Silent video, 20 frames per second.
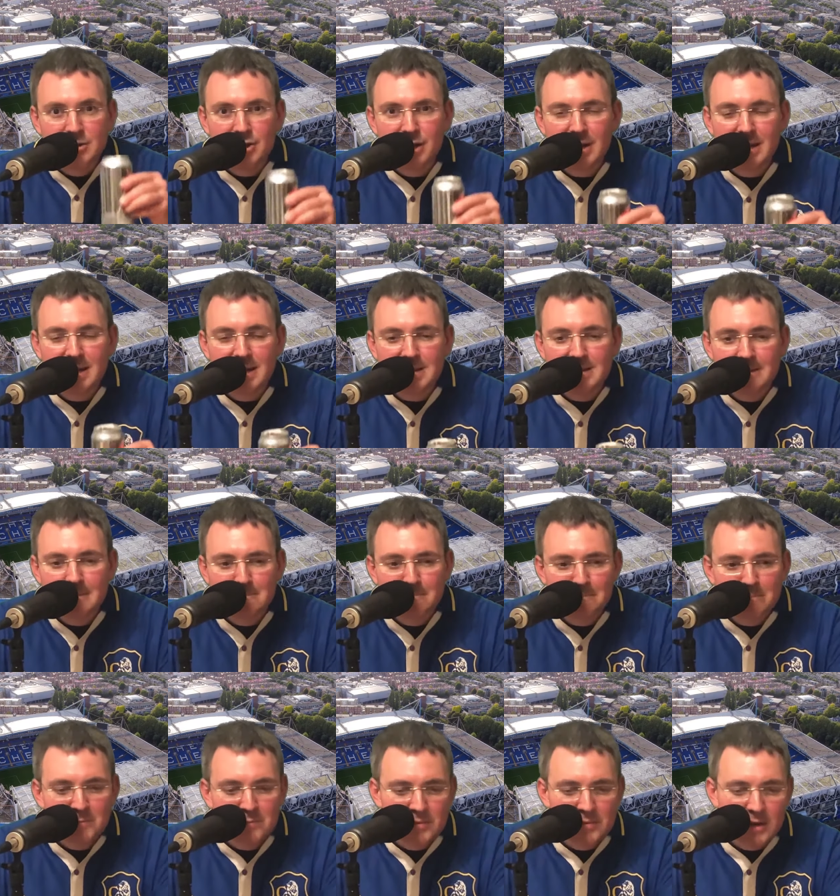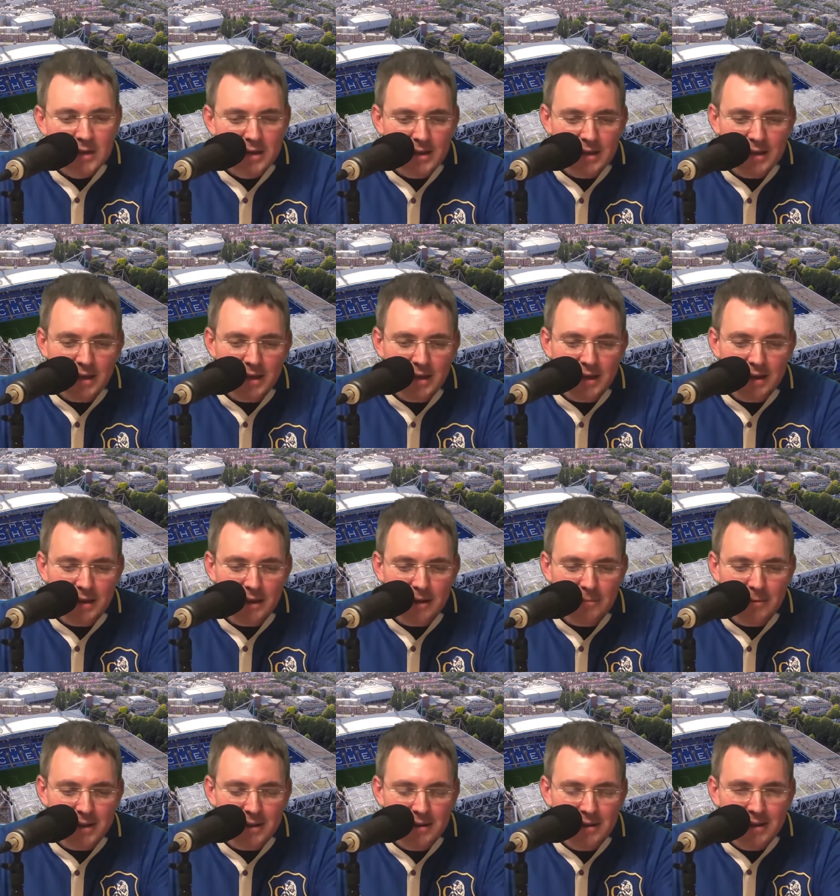Cheers. Yeah,
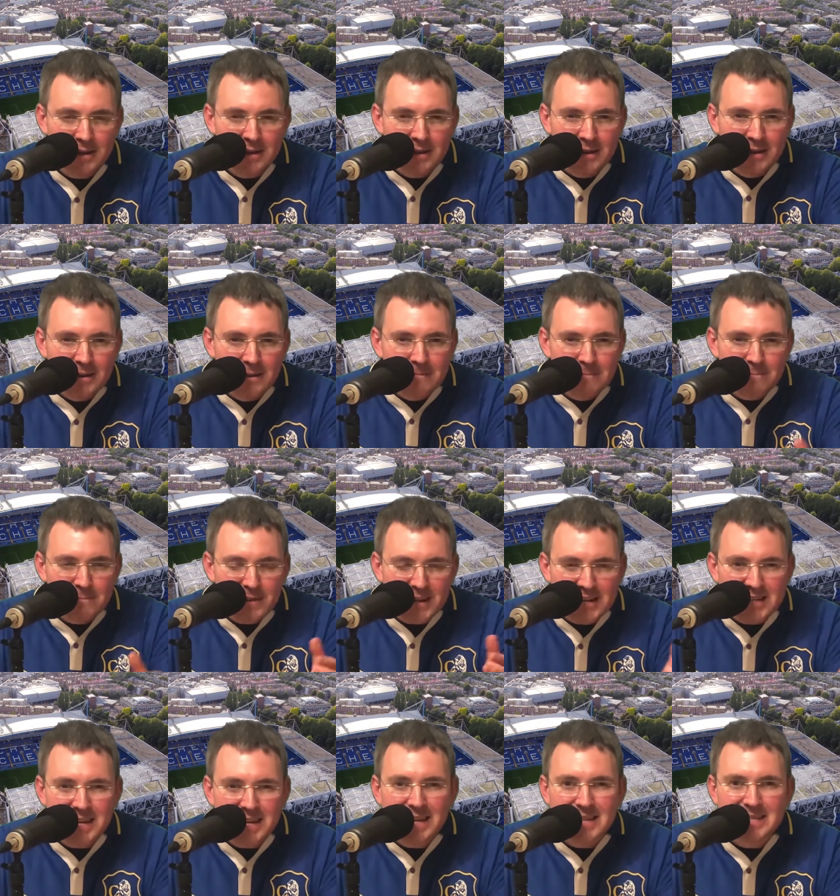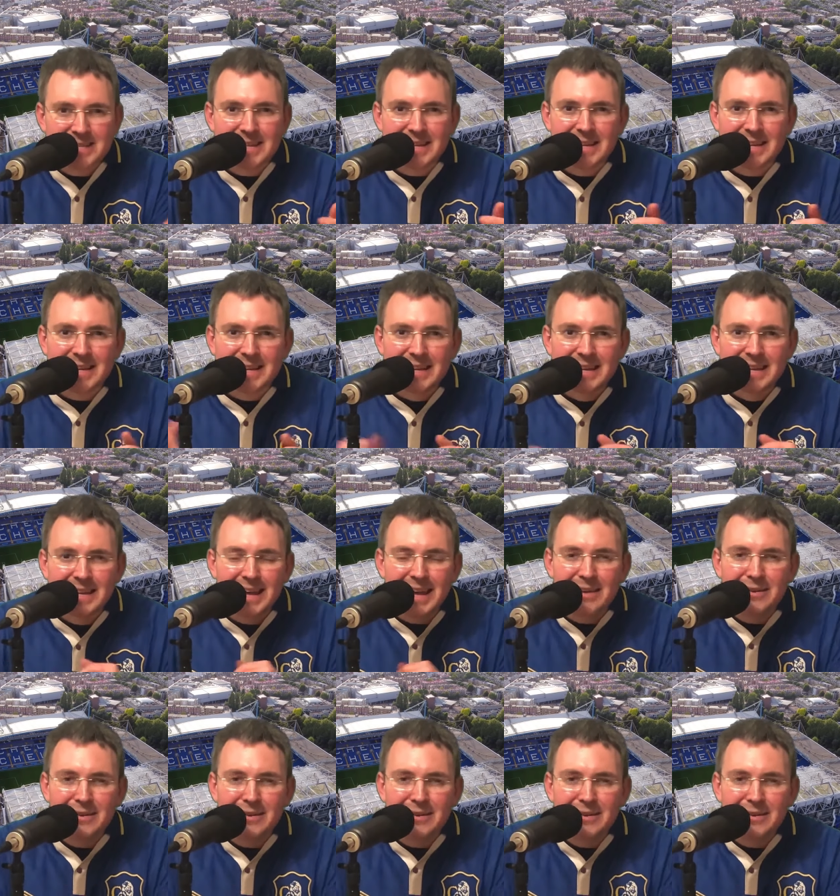I mean, Fantastic.